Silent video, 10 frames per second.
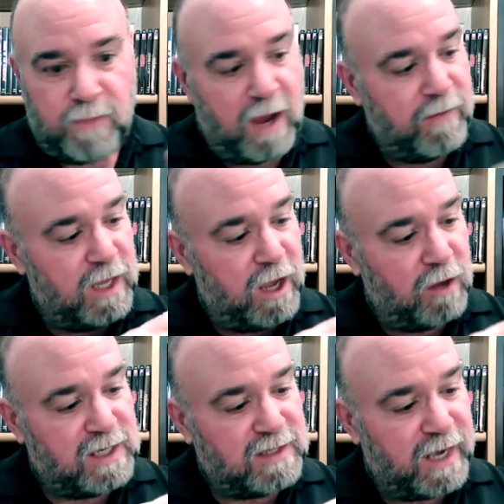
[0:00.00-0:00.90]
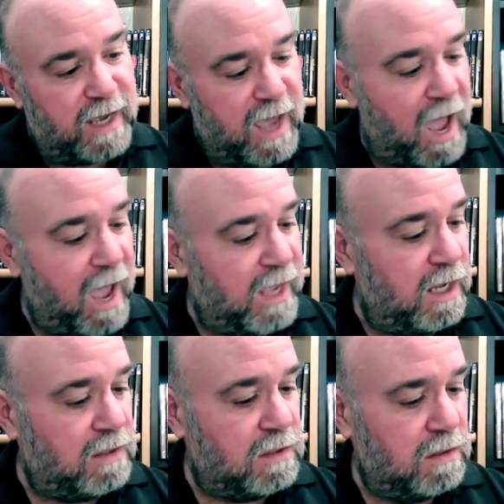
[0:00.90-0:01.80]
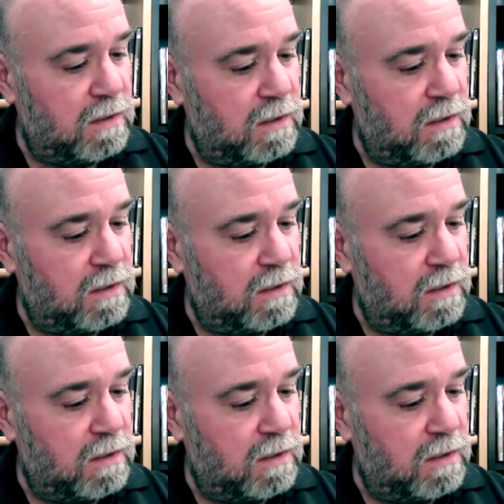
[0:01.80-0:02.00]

Everything else has like a guy in it.